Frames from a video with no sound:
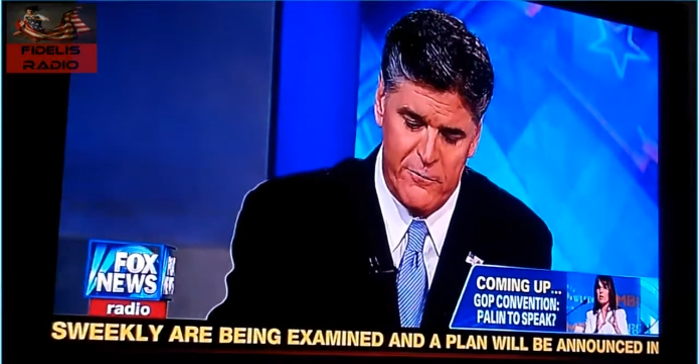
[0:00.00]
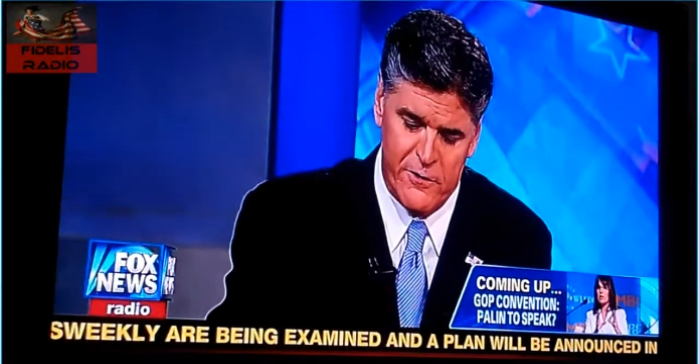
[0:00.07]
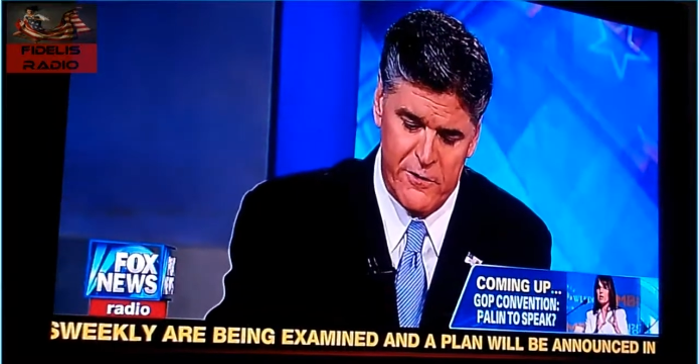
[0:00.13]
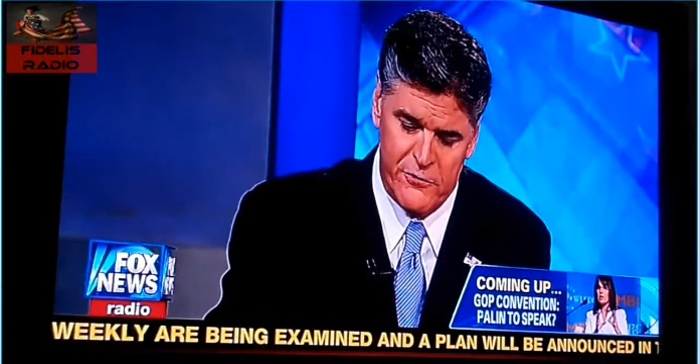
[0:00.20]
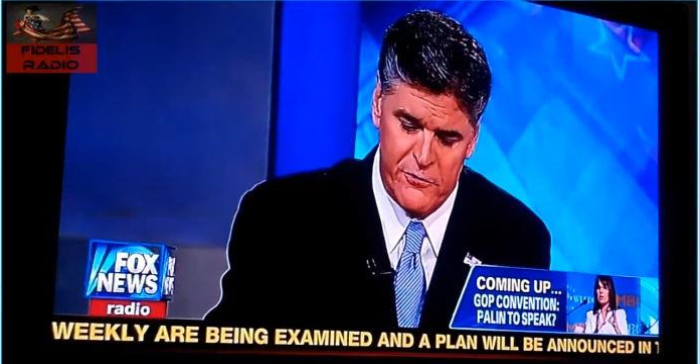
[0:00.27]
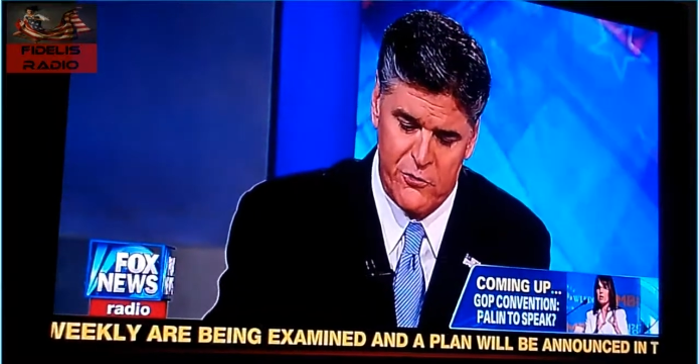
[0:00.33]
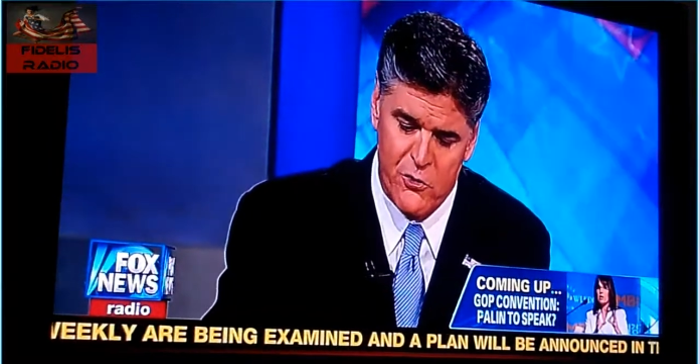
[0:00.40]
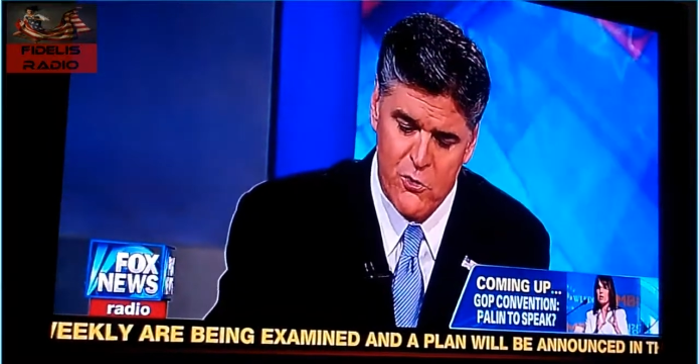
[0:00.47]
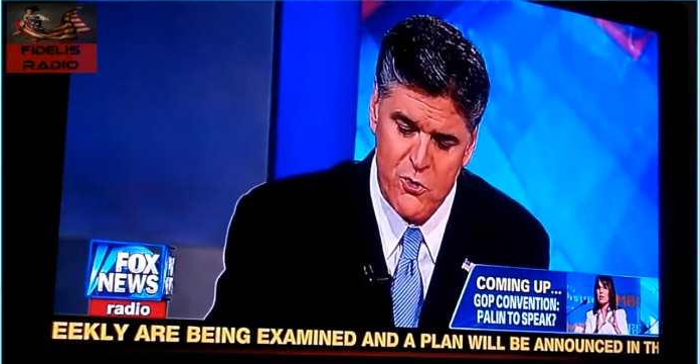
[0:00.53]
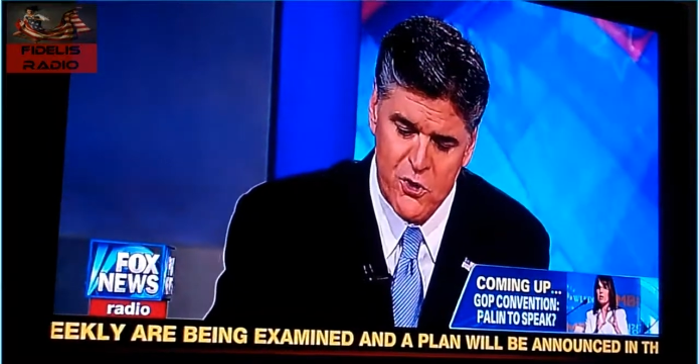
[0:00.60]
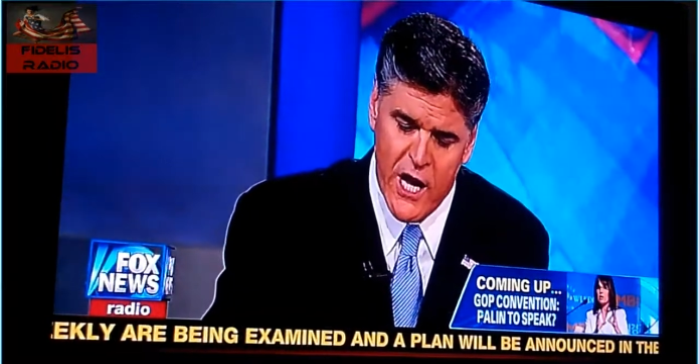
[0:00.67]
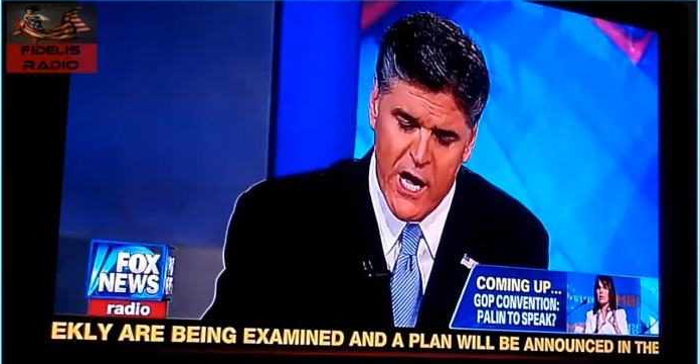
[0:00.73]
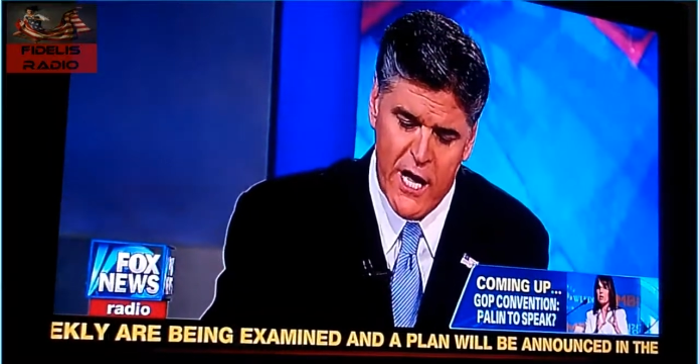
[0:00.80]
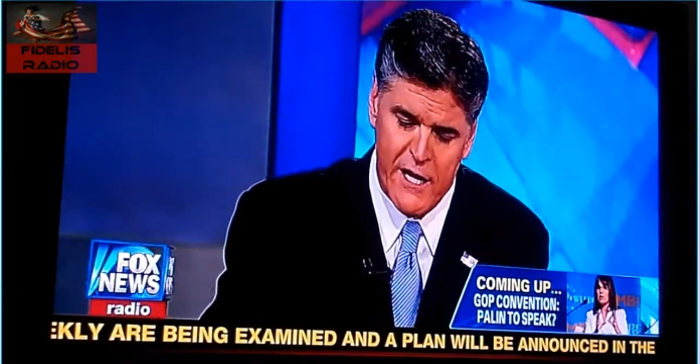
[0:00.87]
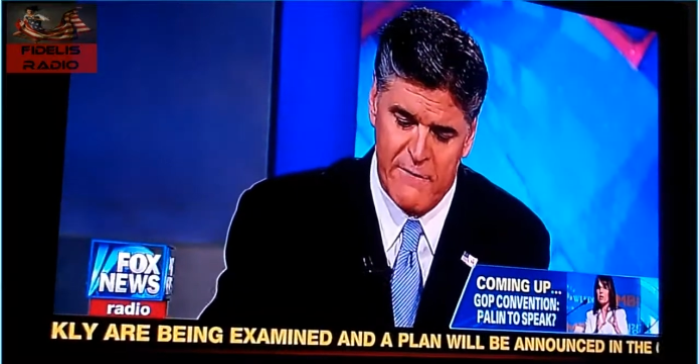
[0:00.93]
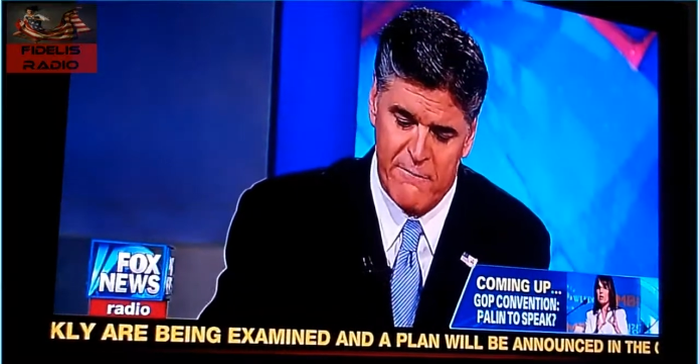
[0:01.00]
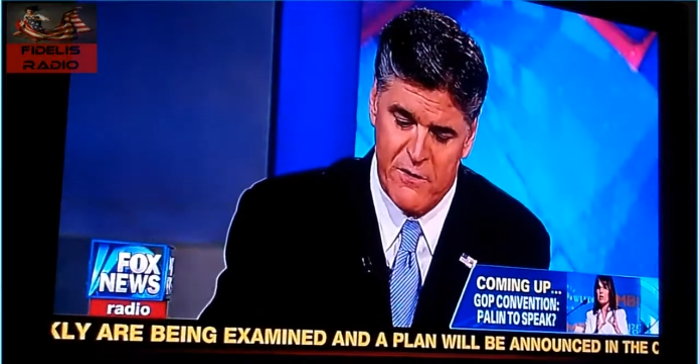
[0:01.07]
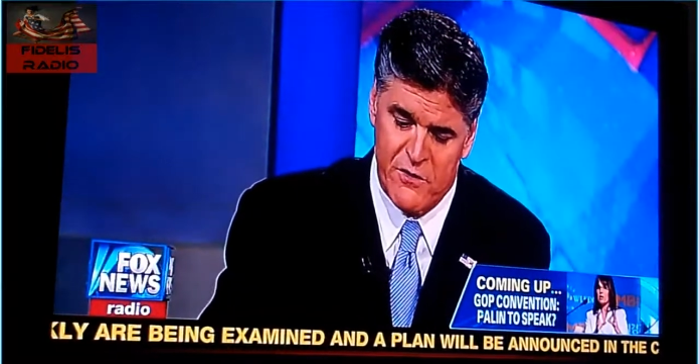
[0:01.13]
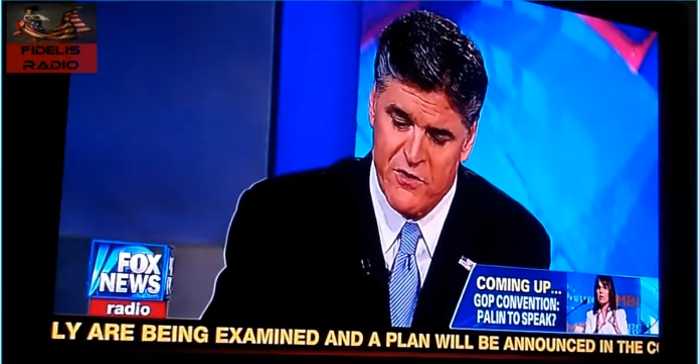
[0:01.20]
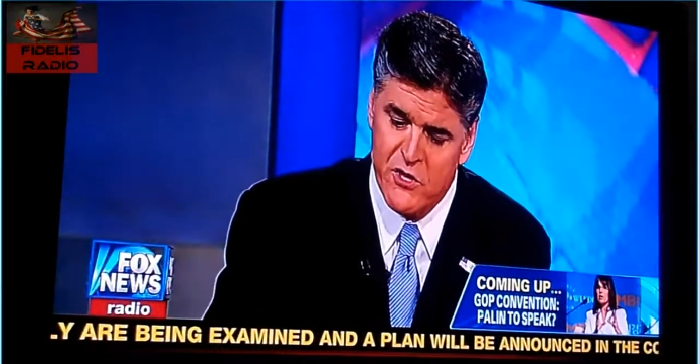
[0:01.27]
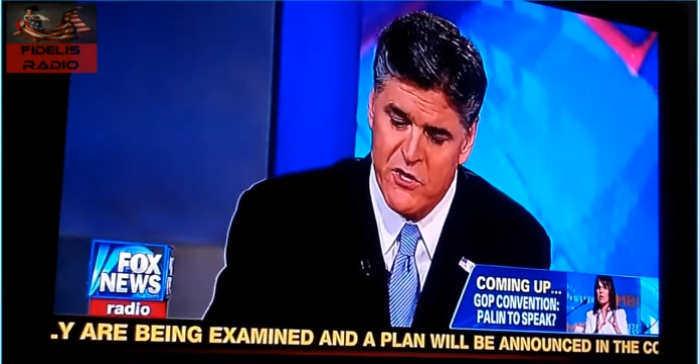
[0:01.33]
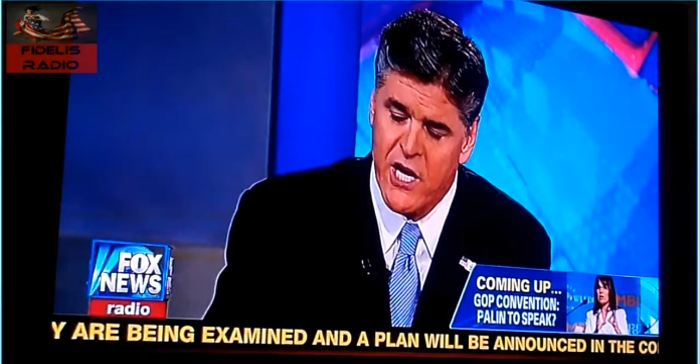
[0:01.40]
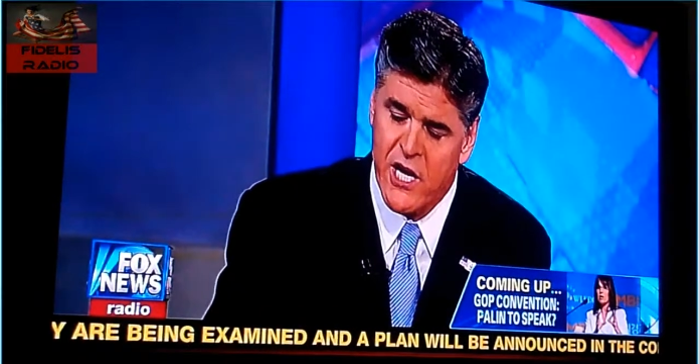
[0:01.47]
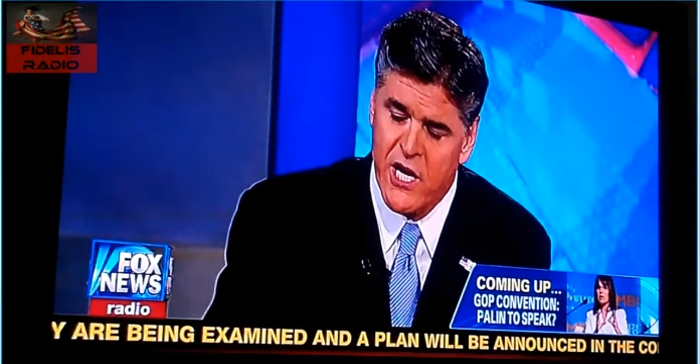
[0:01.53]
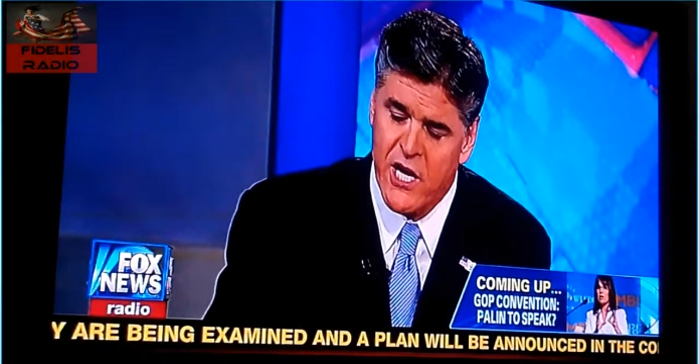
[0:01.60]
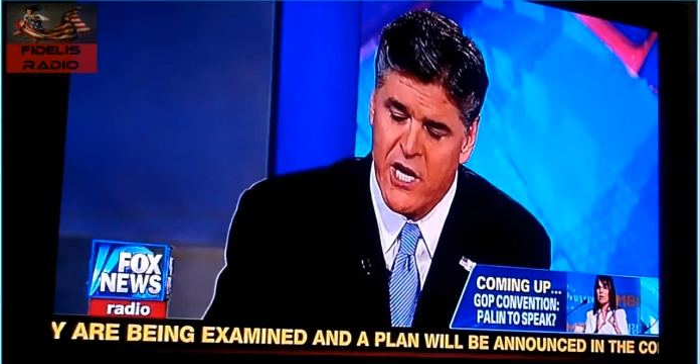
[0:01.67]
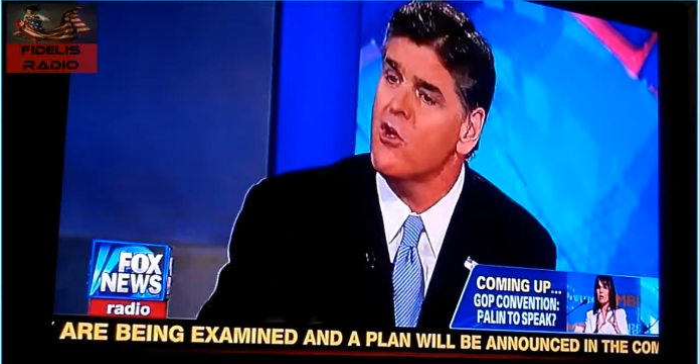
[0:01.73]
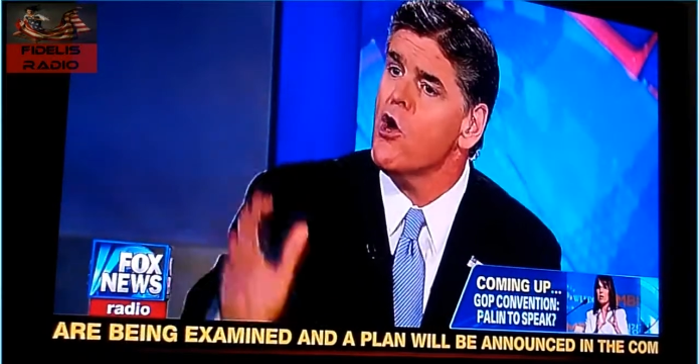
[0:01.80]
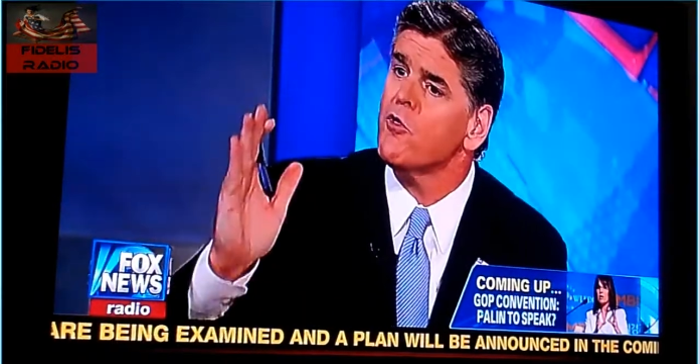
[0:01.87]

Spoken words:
if it's Tucson, if it's this case,